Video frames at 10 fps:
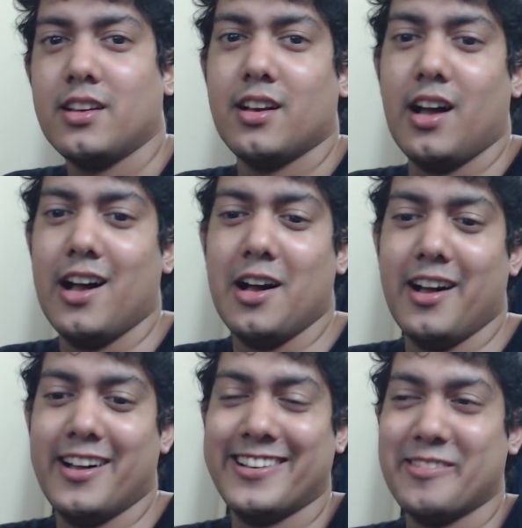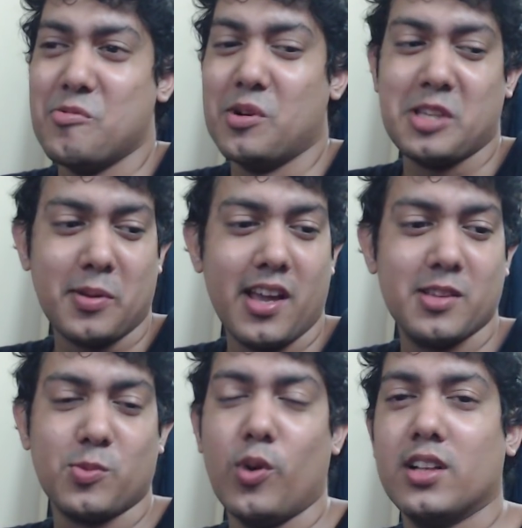Uh, what's up, guys?
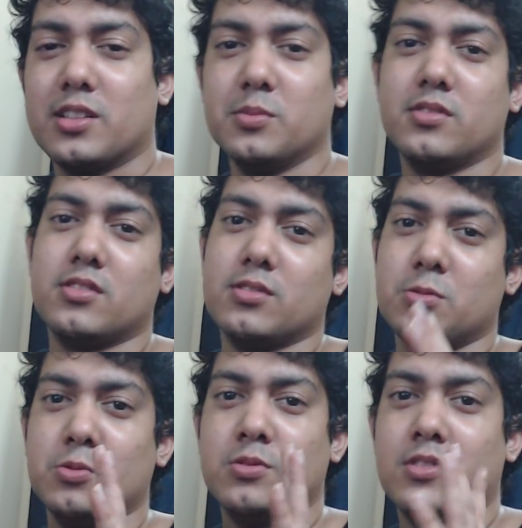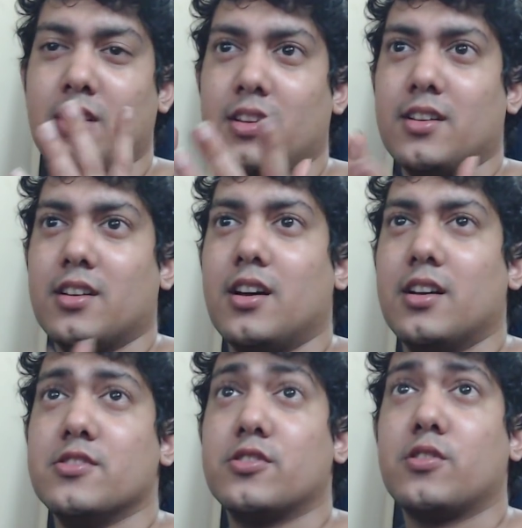Welcome to
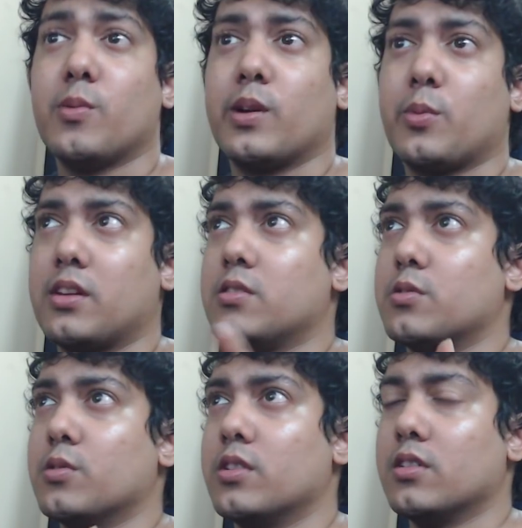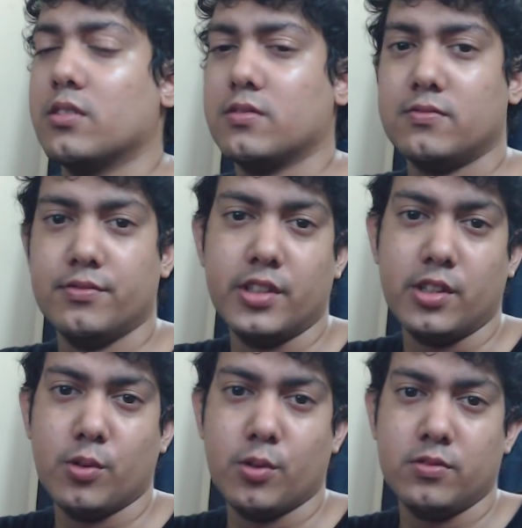this quick tutorial
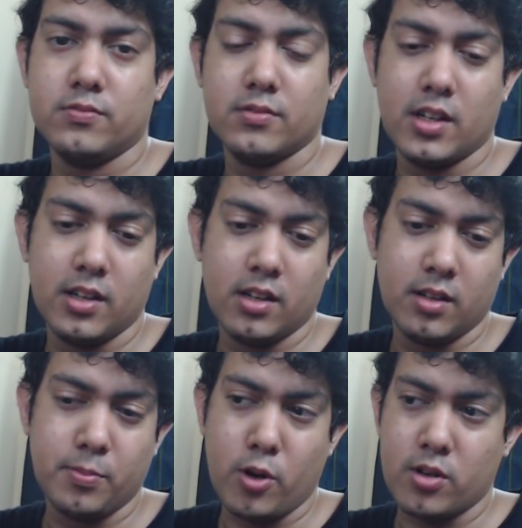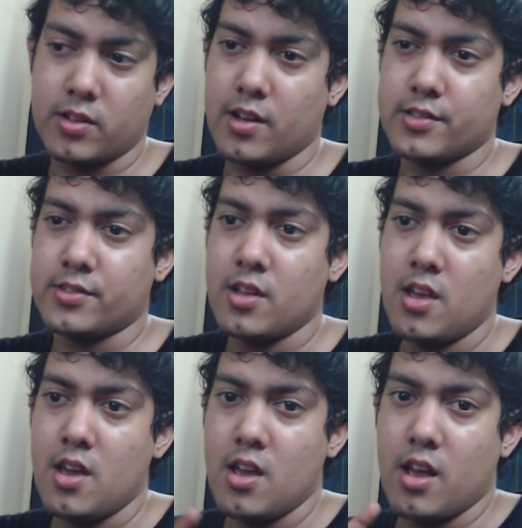video podcast.
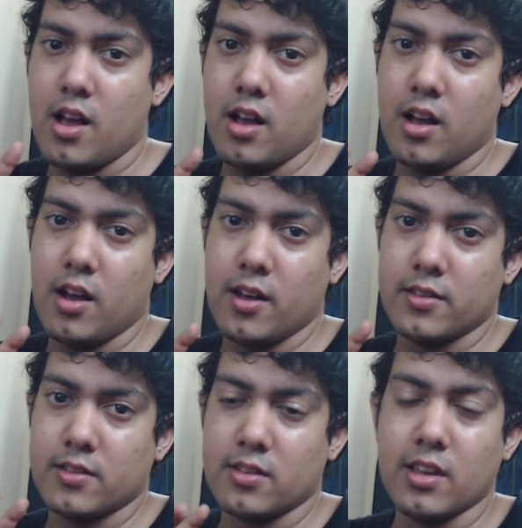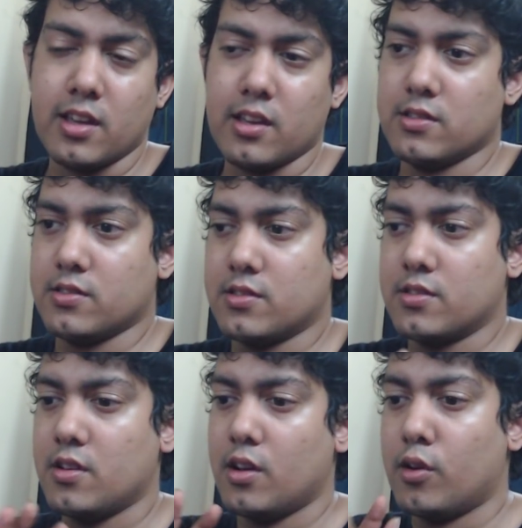The thing is,
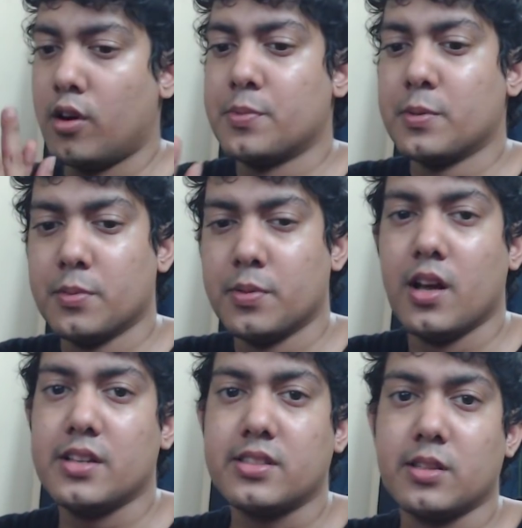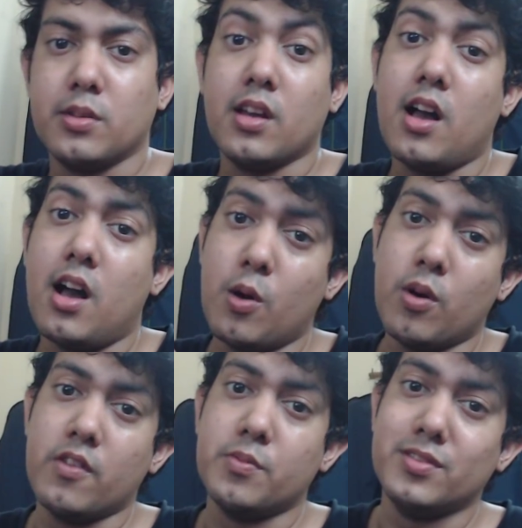a lot of people have been asking me how
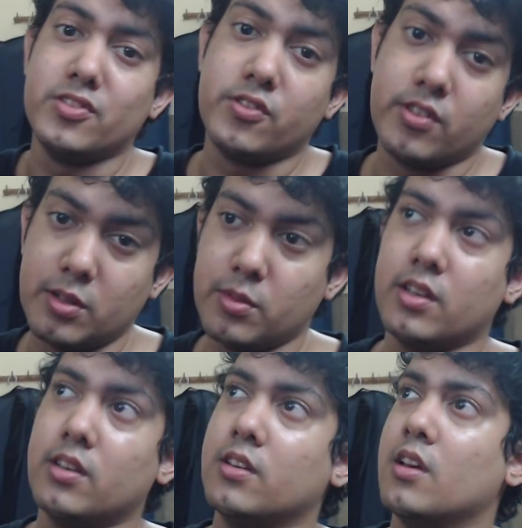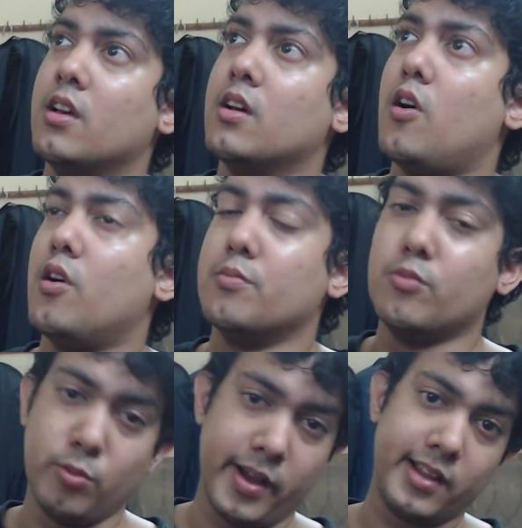I've been streaming on
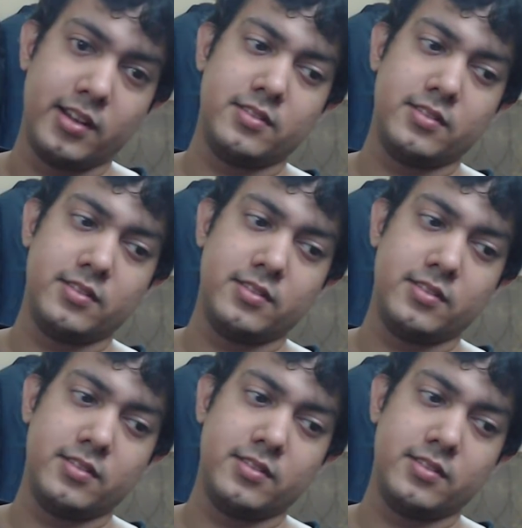mobile.